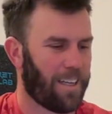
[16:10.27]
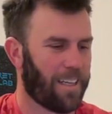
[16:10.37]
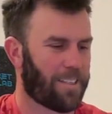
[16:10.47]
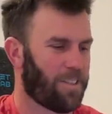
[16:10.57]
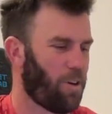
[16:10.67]

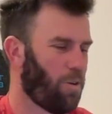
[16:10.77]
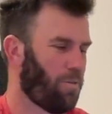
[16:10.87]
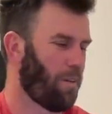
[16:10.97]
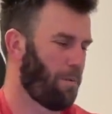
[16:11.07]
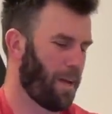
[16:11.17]
That's so,
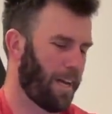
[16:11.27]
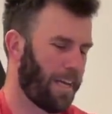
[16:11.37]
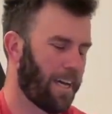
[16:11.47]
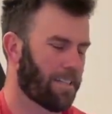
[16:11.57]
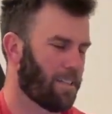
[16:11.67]
I mean, I
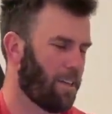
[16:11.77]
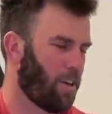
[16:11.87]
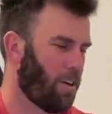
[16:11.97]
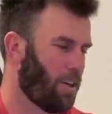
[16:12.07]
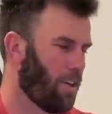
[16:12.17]
guess, you
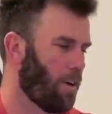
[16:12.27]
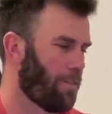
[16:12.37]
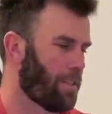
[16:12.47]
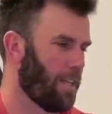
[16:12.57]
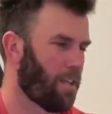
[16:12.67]
know, in the U F
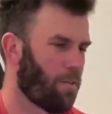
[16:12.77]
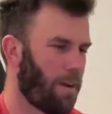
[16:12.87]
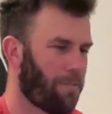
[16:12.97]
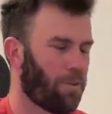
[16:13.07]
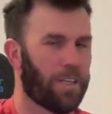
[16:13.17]
C, the
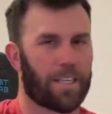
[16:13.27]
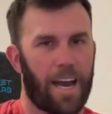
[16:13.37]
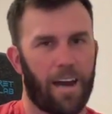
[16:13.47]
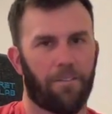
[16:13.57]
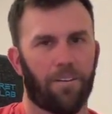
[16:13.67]
referees
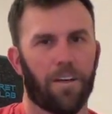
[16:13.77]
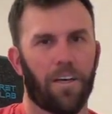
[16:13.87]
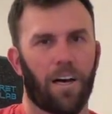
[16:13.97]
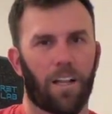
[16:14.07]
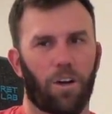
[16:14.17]
have
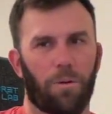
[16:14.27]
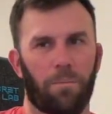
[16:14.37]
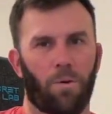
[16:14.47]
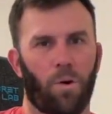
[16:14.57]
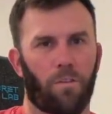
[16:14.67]
a little
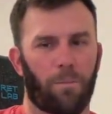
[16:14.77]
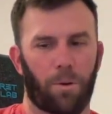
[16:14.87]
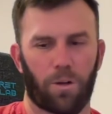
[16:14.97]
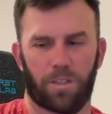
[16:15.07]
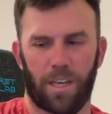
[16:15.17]
bit more of
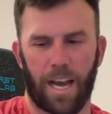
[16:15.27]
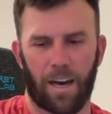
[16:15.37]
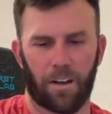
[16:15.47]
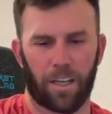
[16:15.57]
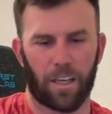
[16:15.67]
a personality.